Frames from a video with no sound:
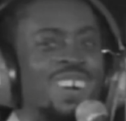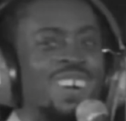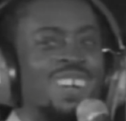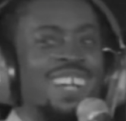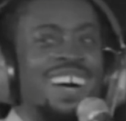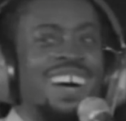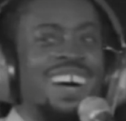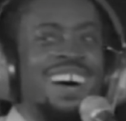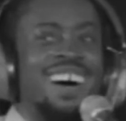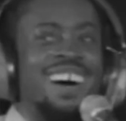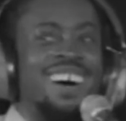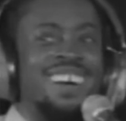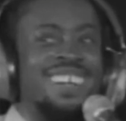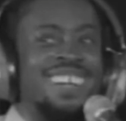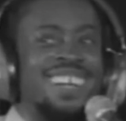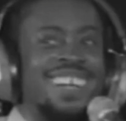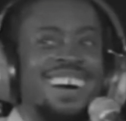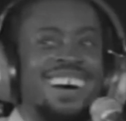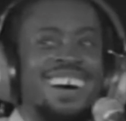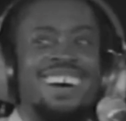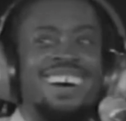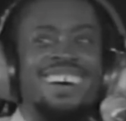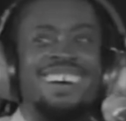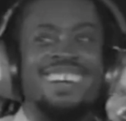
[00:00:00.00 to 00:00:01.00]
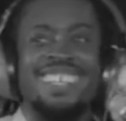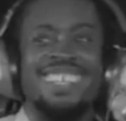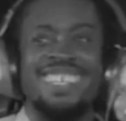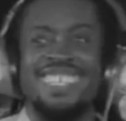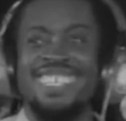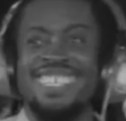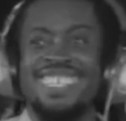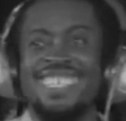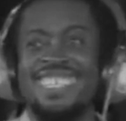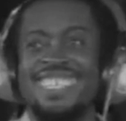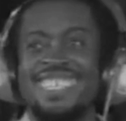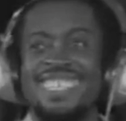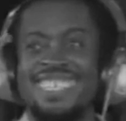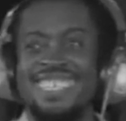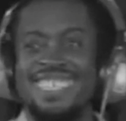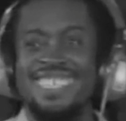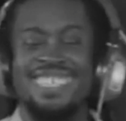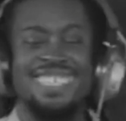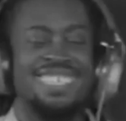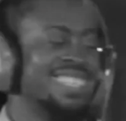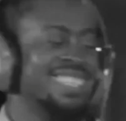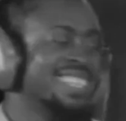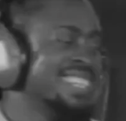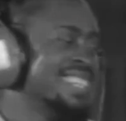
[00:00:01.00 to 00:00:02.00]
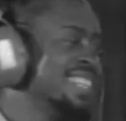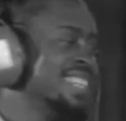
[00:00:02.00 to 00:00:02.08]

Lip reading: in endless debates over a title